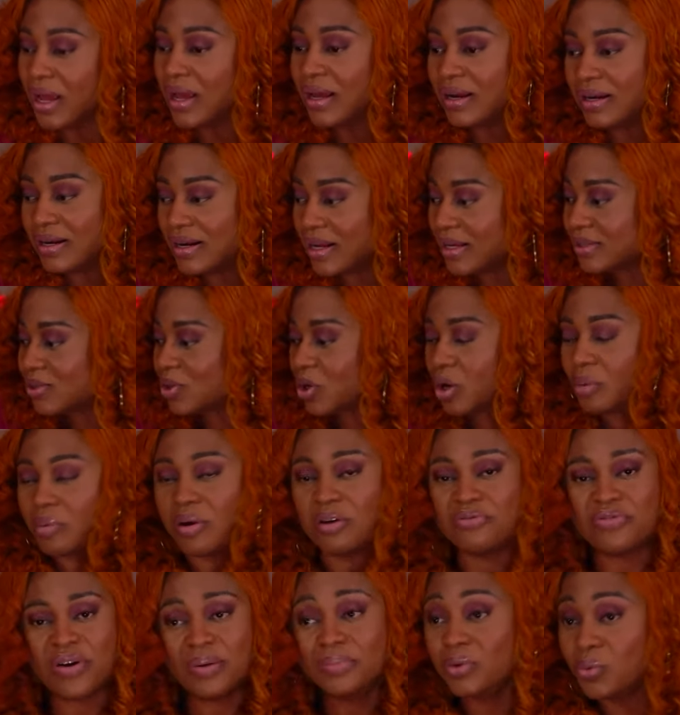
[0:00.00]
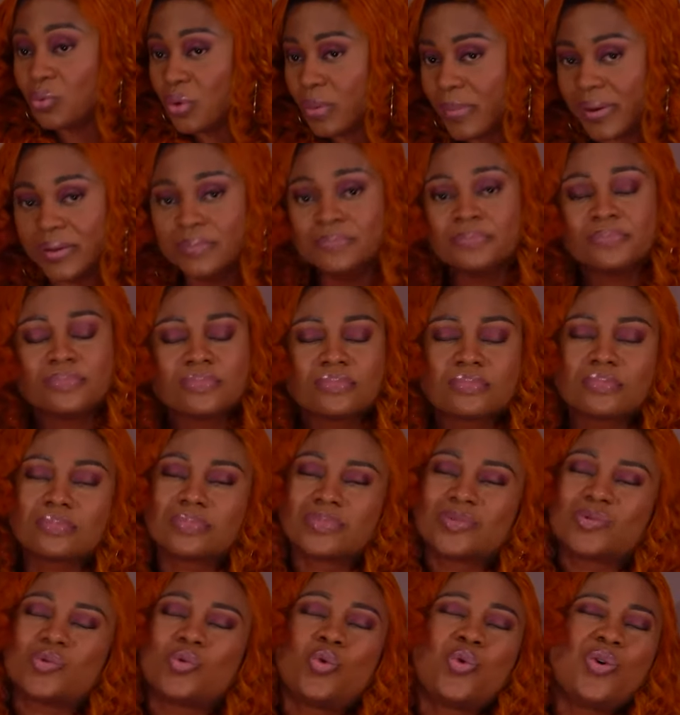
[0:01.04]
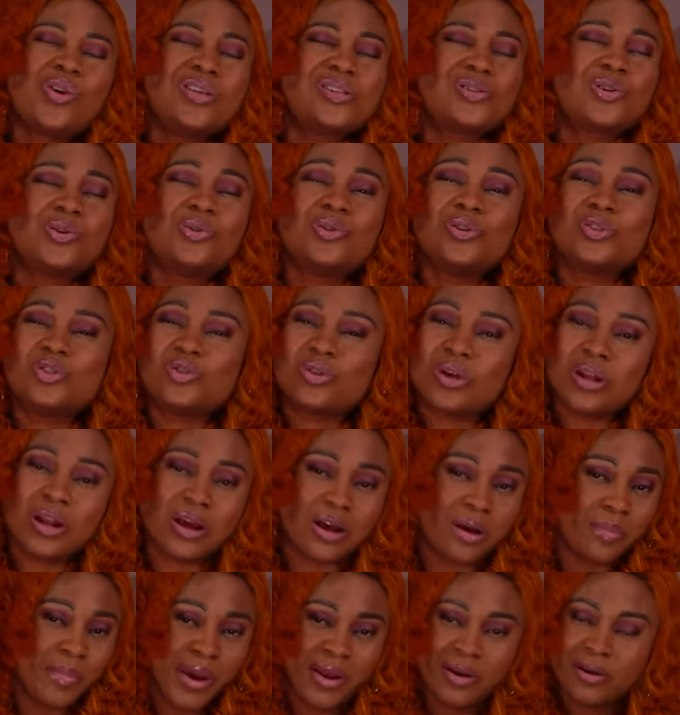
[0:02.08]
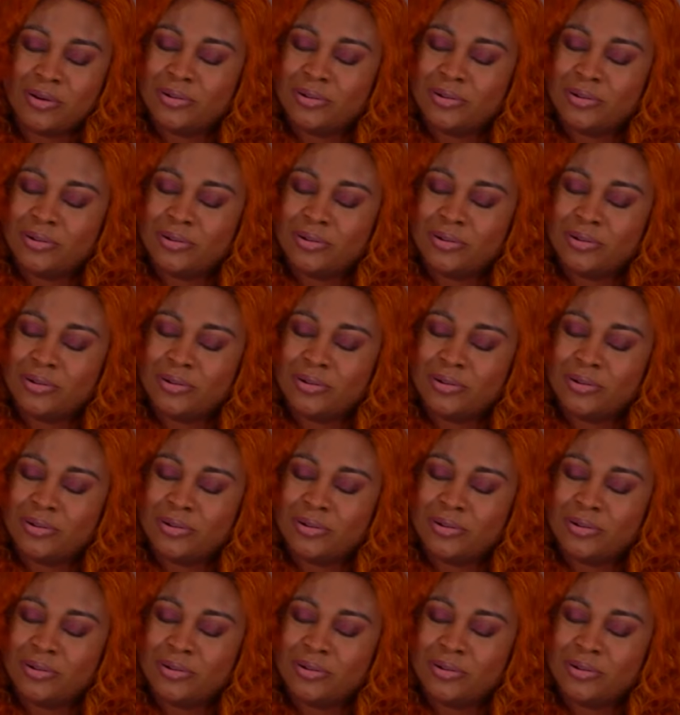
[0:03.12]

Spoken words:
Let's talk about family, women. Who is going to train our men?